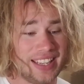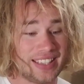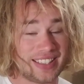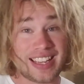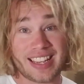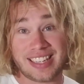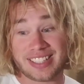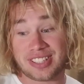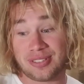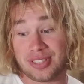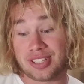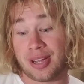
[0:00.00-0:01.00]
That
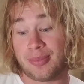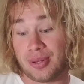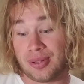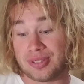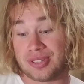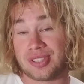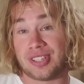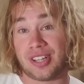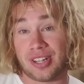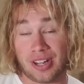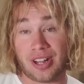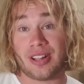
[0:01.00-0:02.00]
instantly doubles
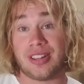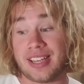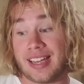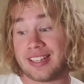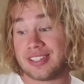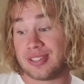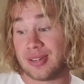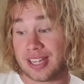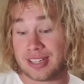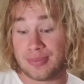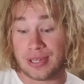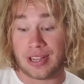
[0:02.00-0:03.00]
all that. So
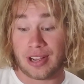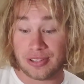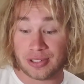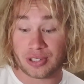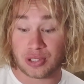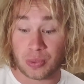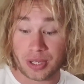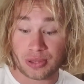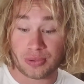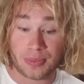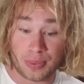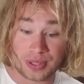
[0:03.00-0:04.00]
that could be
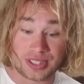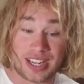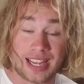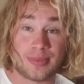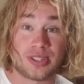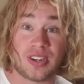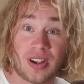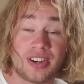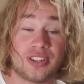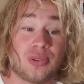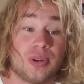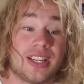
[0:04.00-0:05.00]
123 points of damage on
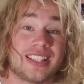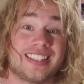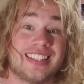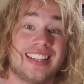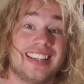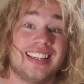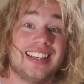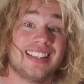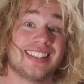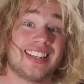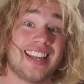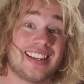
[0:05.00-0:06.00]
a crit.
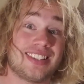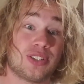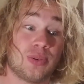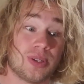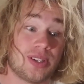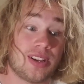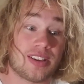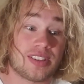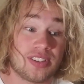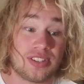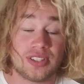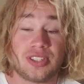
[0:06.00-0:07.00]
So that is going to knock
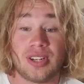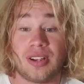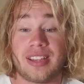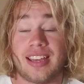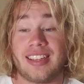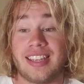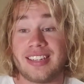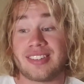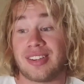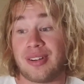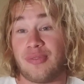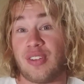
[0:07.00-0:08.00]
a good chunk out of
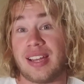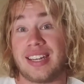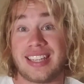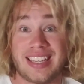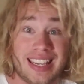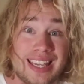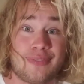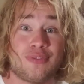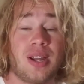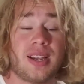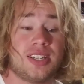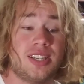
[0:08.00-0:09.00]
anything you're fighting, if
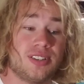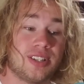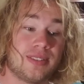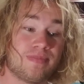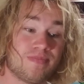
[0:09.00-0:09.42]
not kill it.